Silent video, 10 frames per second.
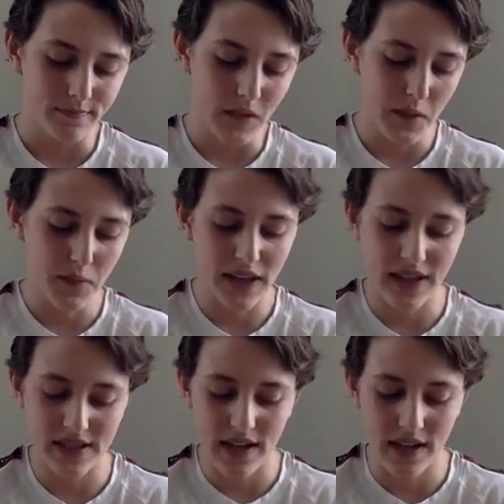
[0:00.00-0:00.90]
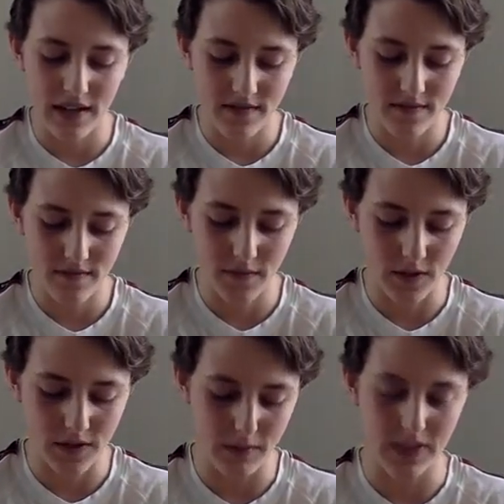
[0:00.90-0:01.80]
because I
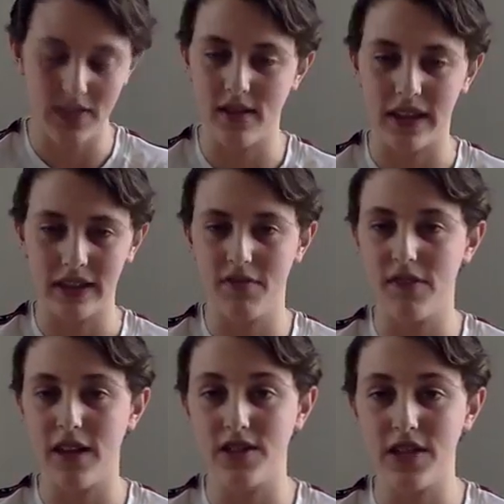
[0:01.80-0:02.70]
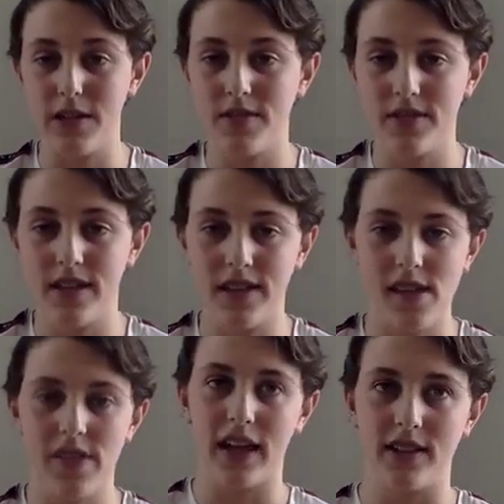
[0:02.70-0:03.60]
mostly miss like the friendships and
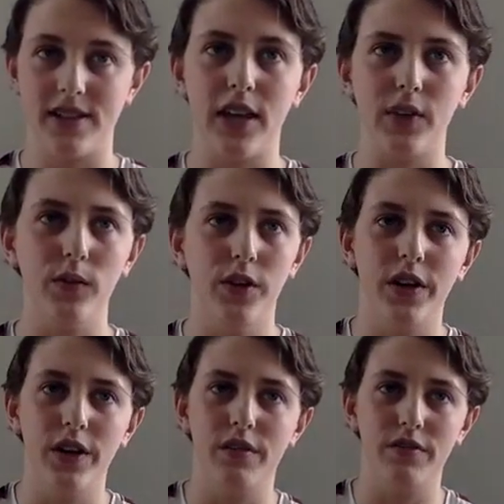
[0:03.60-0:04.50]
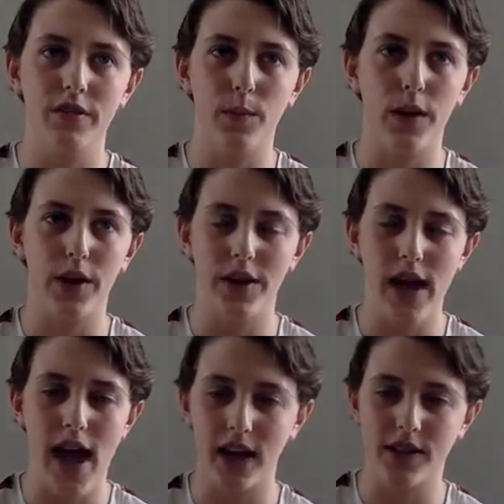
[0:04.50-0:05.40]
the things that you learn from other
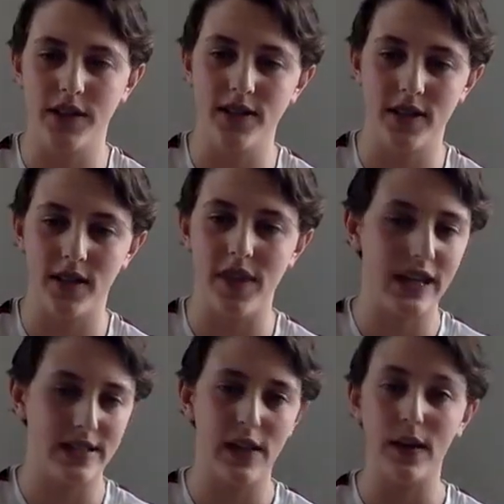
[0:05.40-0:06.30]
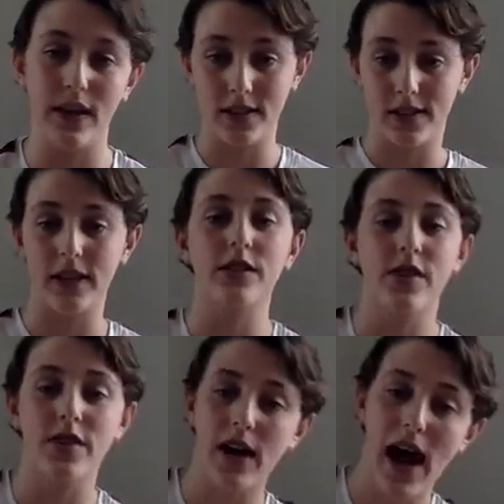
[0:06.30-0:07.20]
actors and the things that you get to
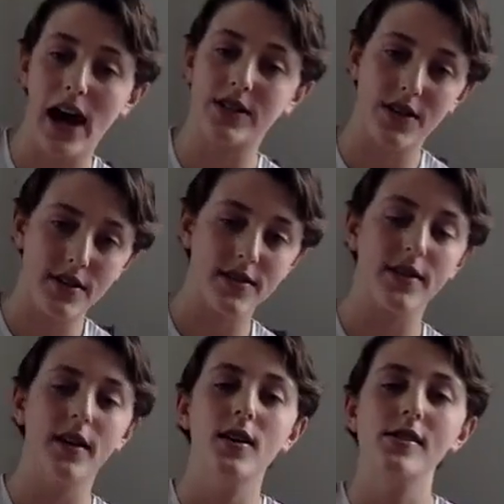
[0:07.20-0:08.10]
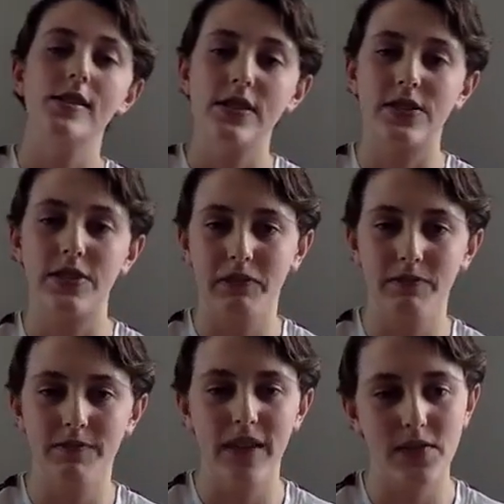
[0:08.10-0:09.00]
teach other actors.
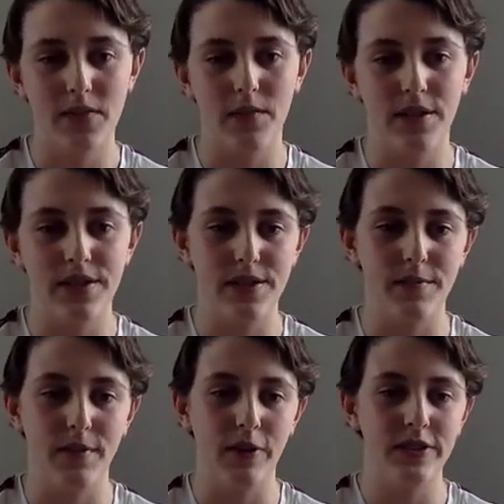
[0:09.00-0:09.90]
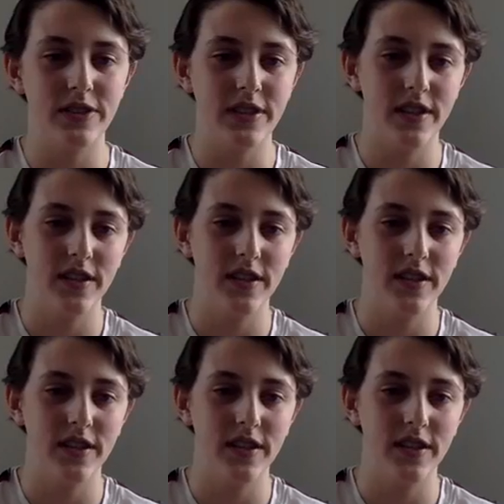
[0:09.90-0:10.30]
So that's what I miss the most.